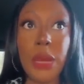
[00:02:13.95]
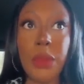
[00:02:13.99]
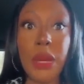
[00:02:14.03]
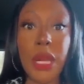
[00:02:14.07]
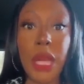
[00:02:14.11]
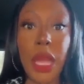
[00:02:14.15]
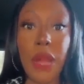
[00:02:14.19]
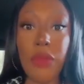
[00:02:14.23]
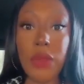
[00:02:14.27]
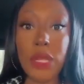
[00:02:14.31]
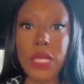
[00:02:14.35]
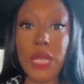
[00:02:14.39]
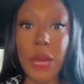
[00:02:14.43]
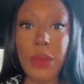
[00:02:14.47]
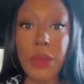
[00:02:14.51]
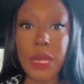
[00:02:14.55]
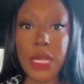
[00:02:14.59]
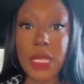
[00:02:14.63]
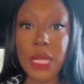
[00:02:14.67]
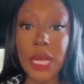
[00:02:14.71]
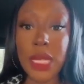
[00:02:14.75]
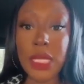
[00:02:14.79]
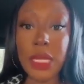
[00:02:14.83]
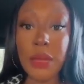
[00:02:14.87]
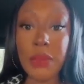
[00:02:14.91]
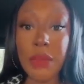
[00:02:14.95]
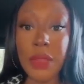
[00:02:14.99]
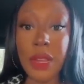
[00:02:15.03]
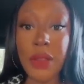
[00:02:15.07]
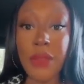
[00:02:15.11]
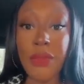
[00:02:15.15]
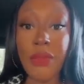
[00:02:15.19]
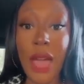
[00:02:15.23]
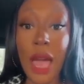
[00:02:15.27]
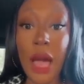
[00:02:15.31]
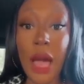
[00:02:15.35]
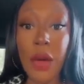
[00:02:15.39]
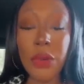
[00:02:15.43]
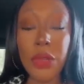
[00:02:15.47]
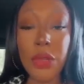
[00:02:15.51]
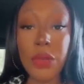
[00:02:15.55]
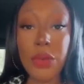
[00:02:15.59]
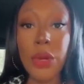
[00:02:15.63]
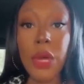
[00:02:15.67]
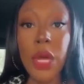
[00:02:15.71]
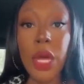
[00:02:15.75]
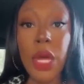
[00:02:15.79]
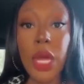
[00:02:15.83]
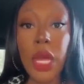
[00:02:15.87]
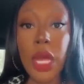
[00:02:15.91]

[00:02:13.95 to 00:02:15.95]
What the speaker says: I mean, every time they say something of value,